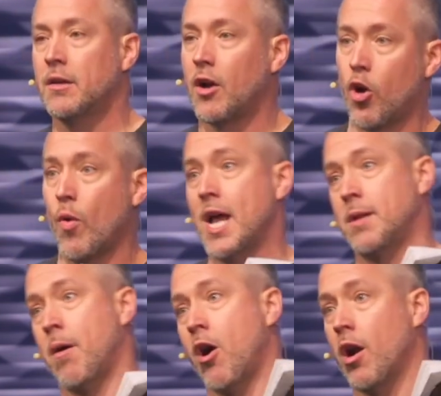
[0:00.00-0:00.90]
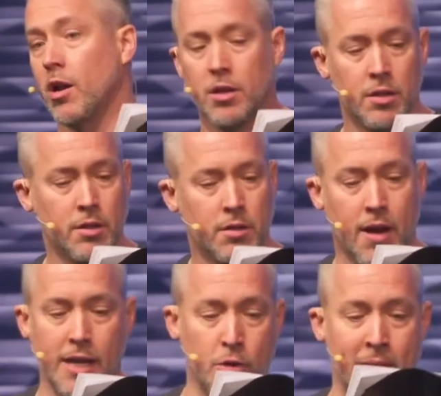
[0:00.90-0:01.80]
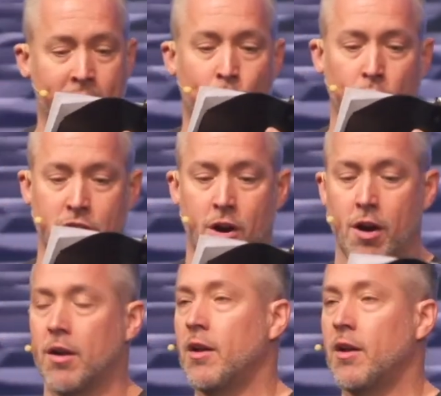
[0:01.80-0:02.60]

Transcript: or what the bar, right, you may divorce her.